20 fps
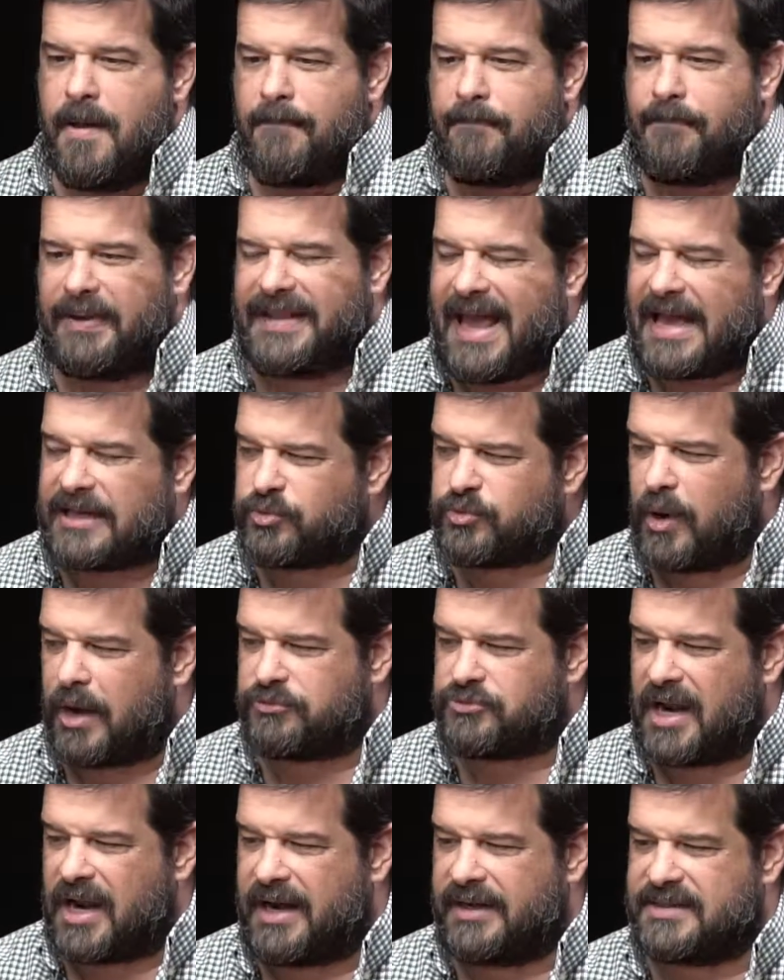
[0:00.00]
But that's what
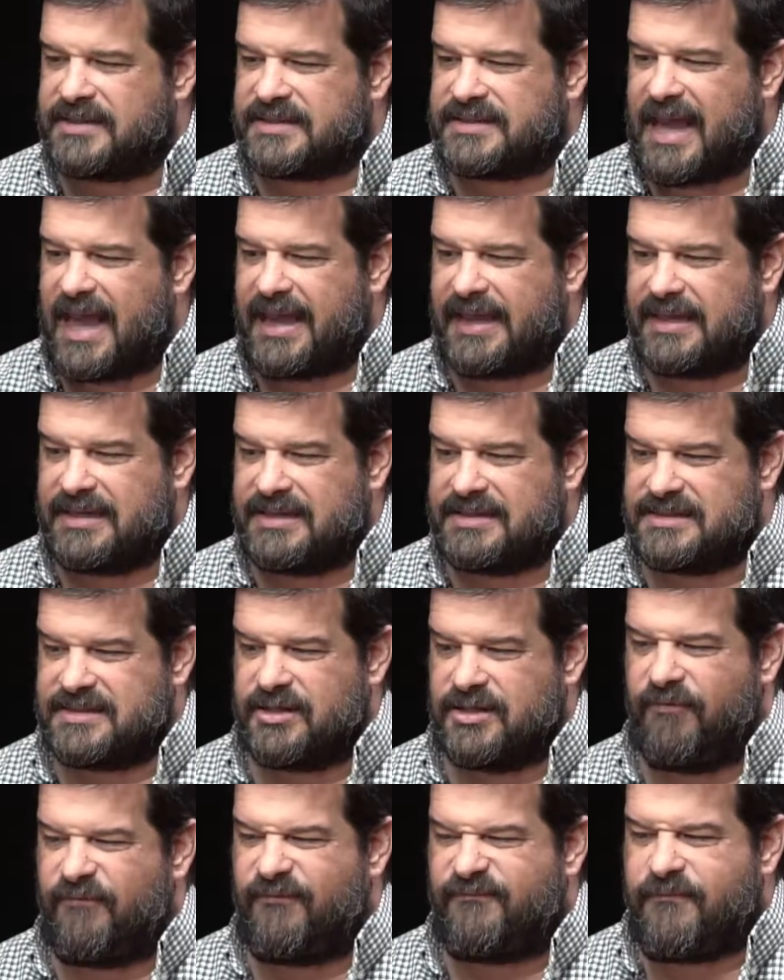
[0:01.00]
I'm trying to say is
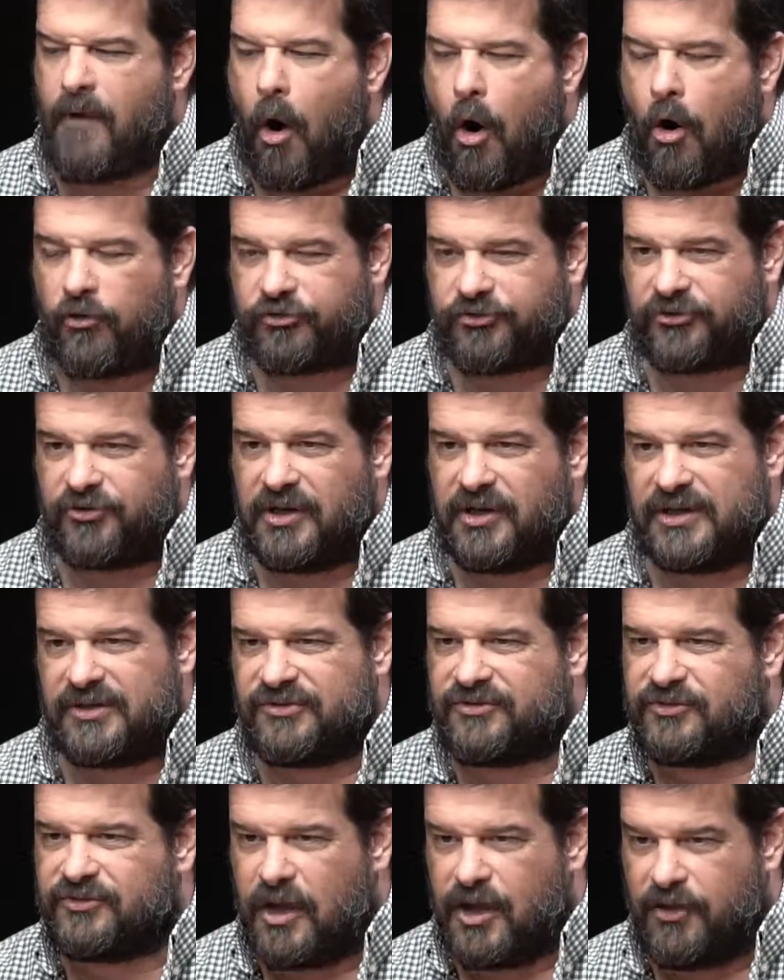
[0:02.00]
the
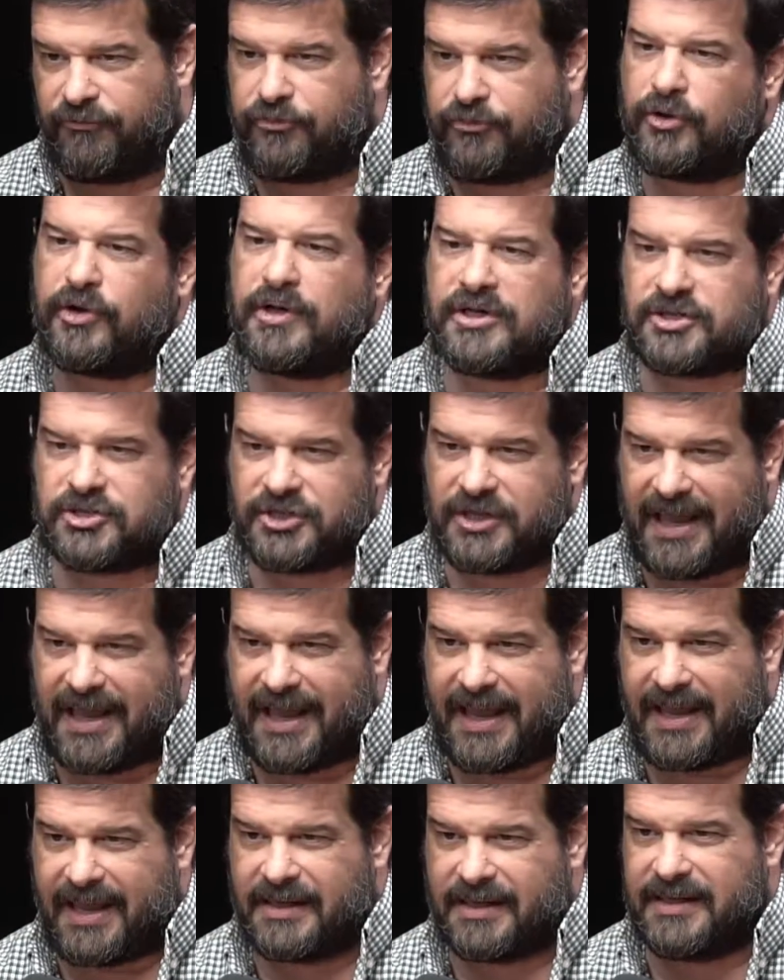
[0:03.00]
falseness of
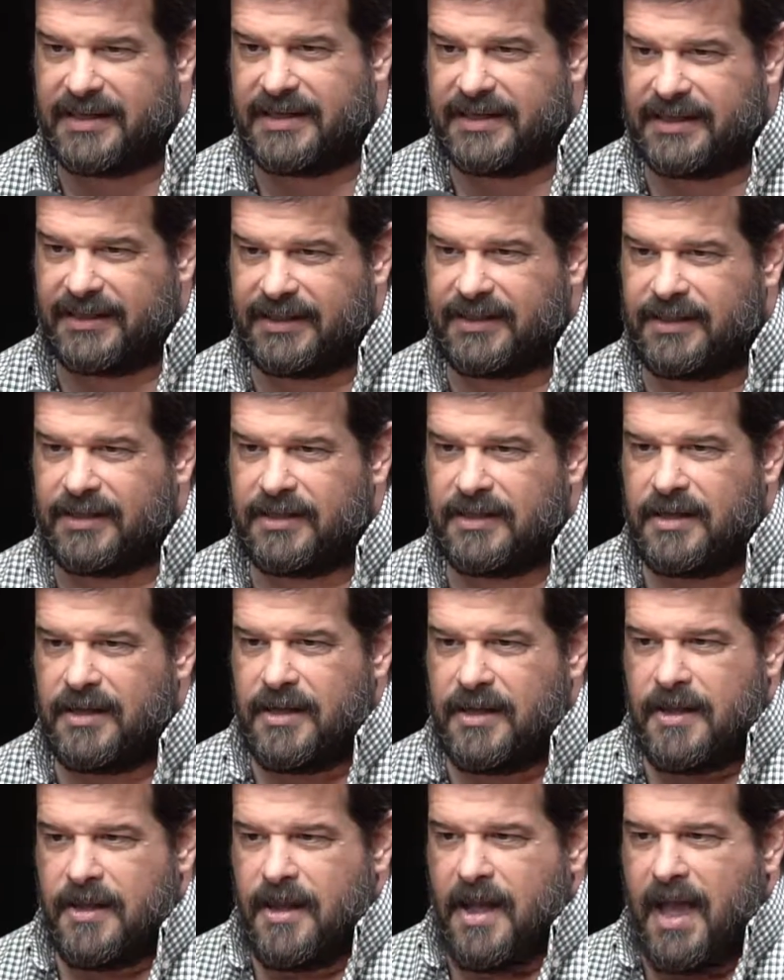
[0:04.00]
Christianity
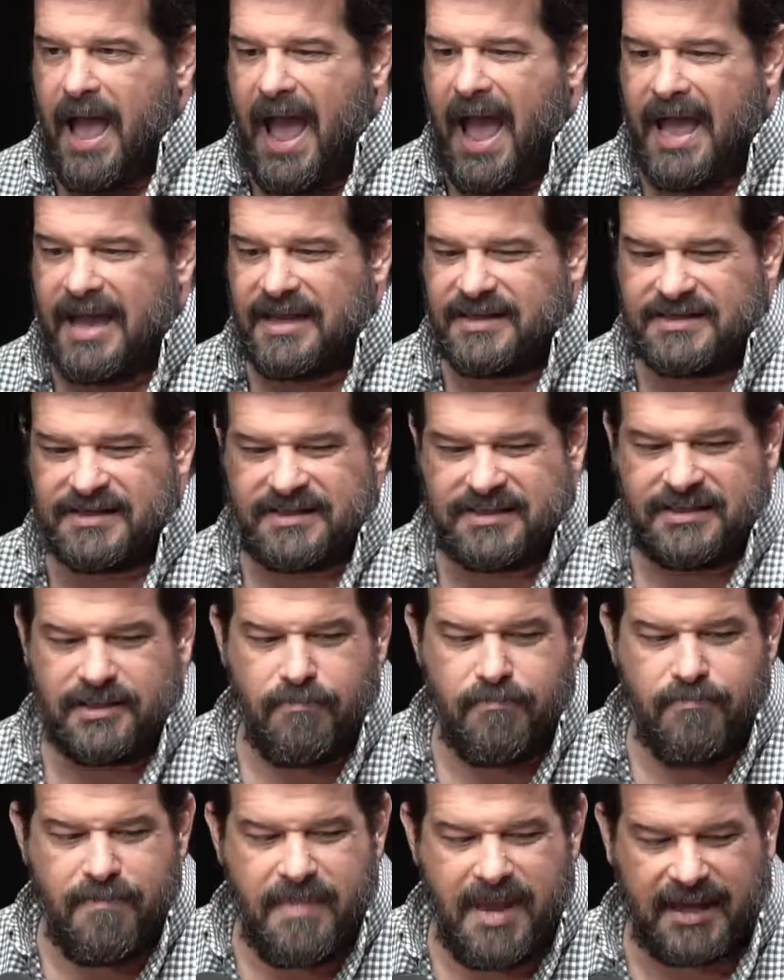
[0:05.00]
has
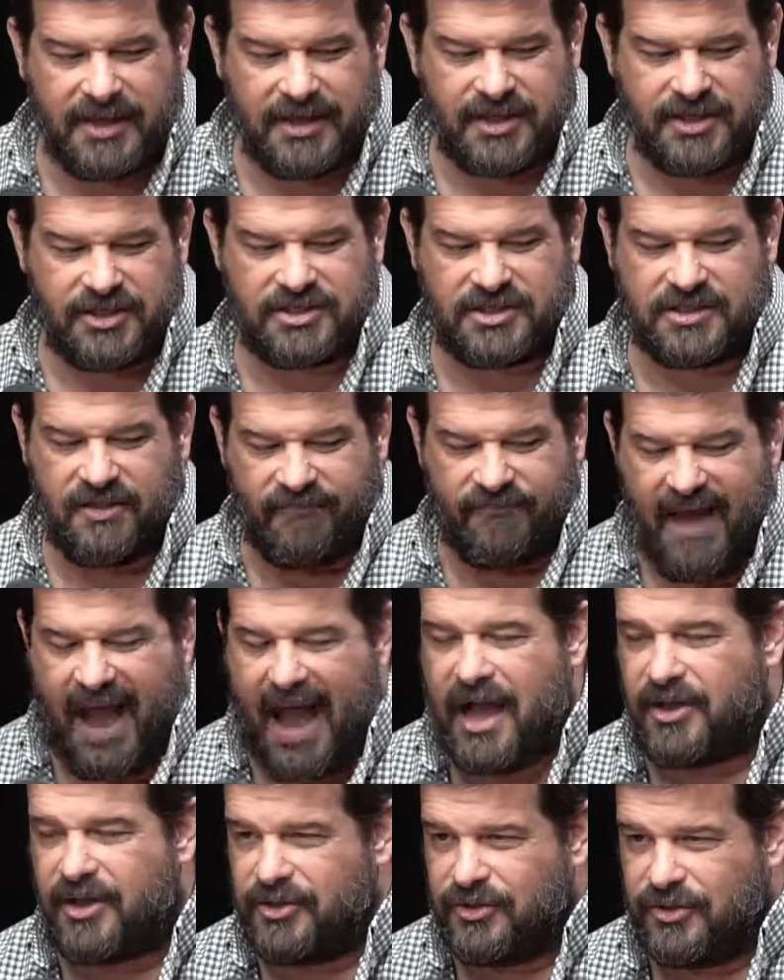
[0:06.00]
diminished the
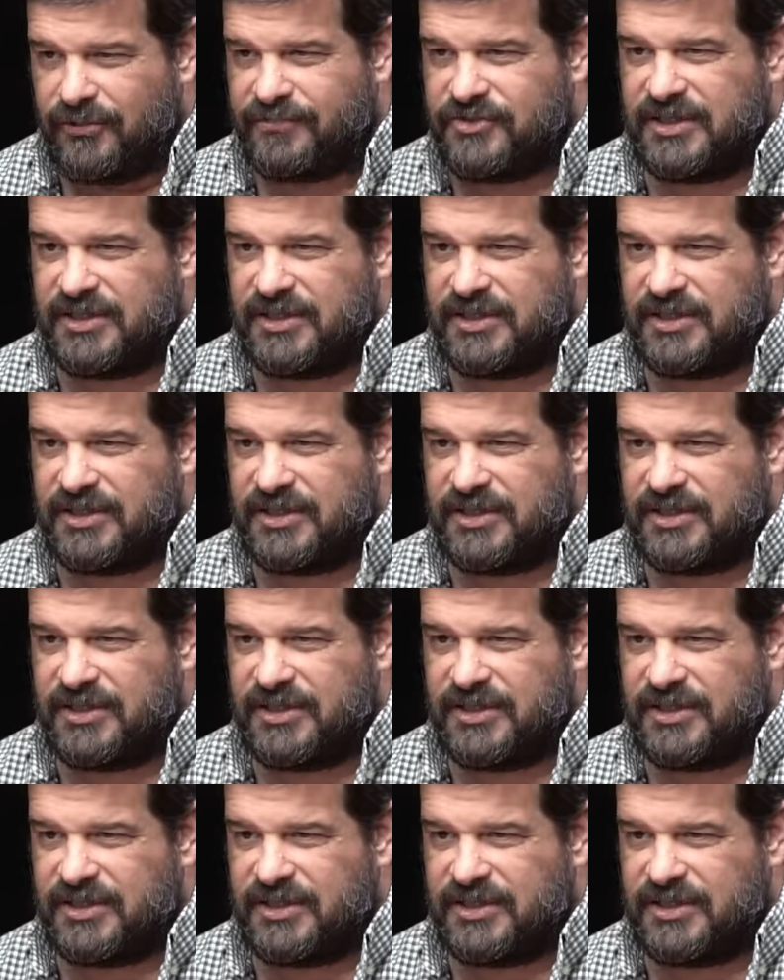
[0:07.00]
value of